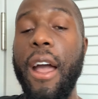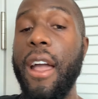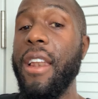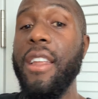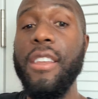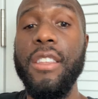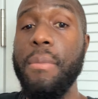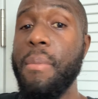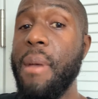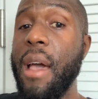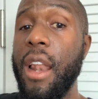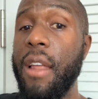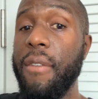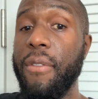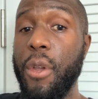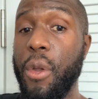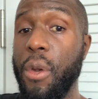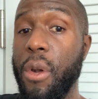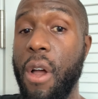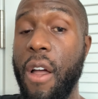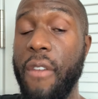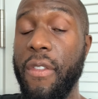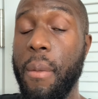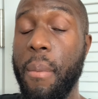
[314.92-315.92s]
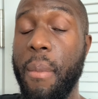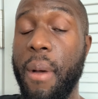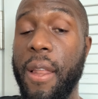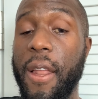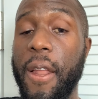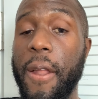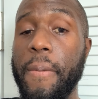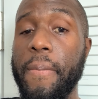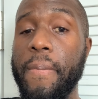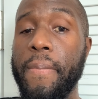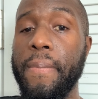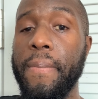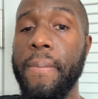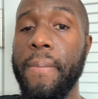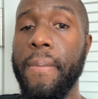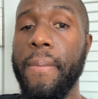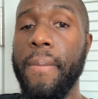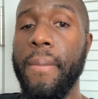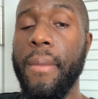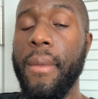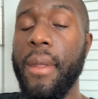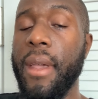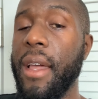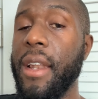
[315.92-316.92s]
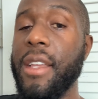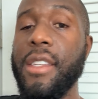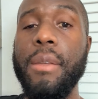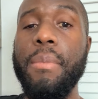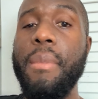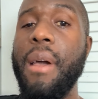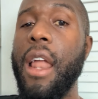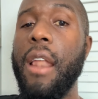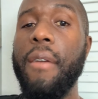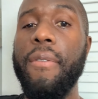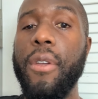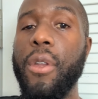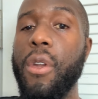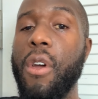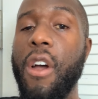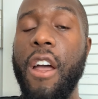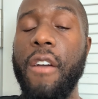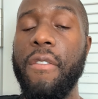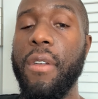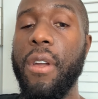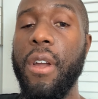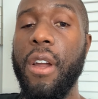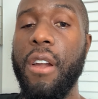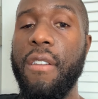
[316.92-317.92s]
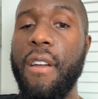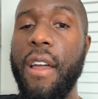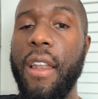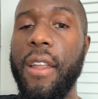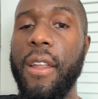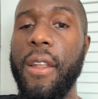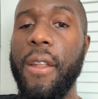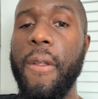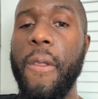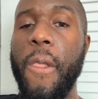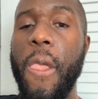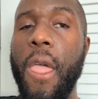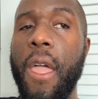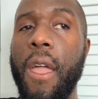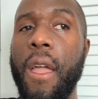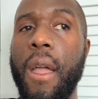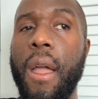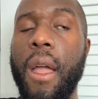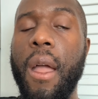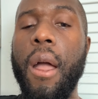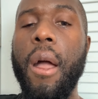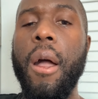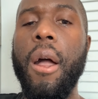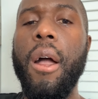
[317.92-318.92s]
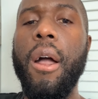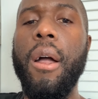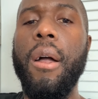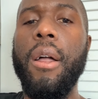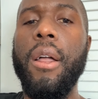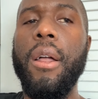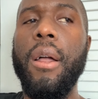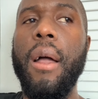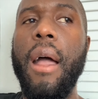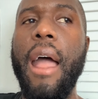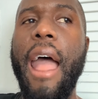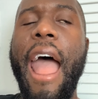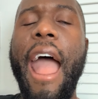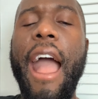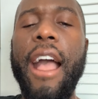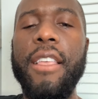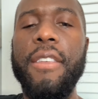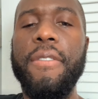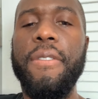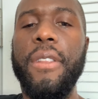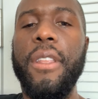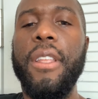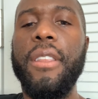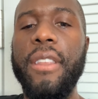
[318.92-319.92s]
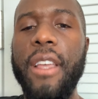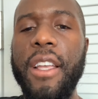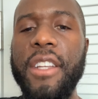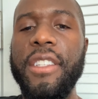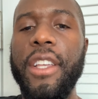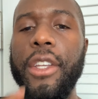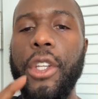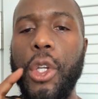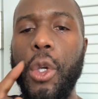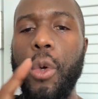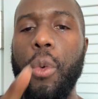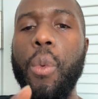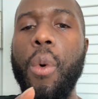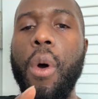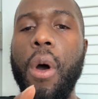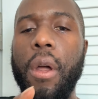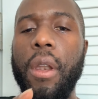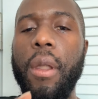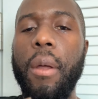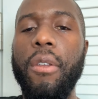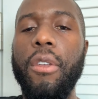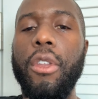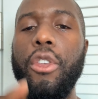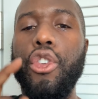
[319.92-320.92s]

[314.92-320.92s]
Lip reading: It doesn't matter if you don't have the money. It doesn't matter if you don't have good credit. Ask for the things that you want.